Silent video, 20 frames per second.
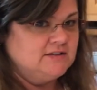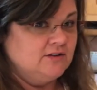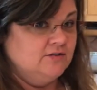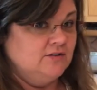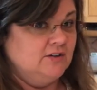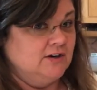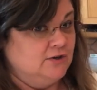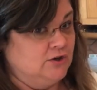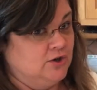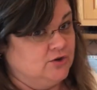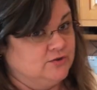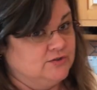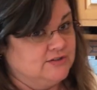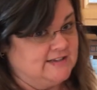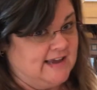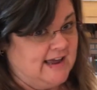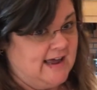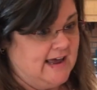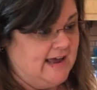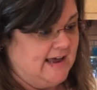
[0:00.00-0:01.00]
on their little
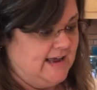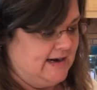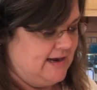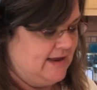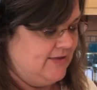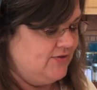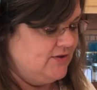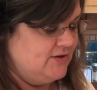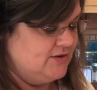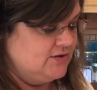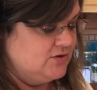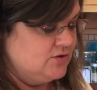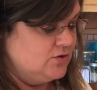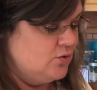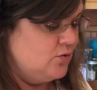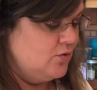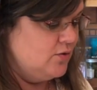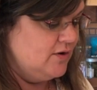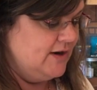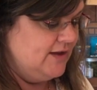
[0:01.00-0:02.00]
sign at the
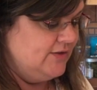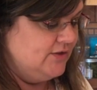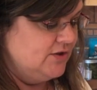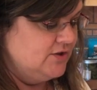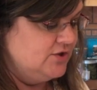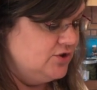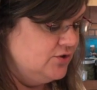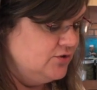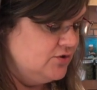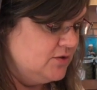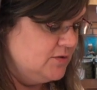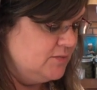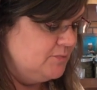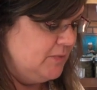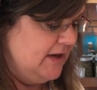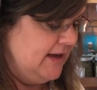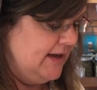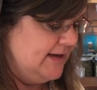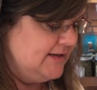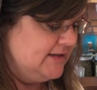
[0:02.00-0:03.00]
store, at the juice
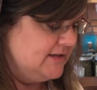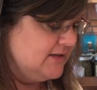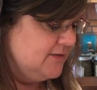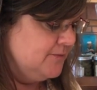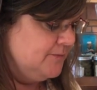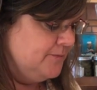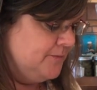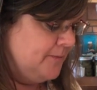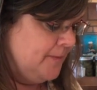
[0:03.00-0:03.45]
place.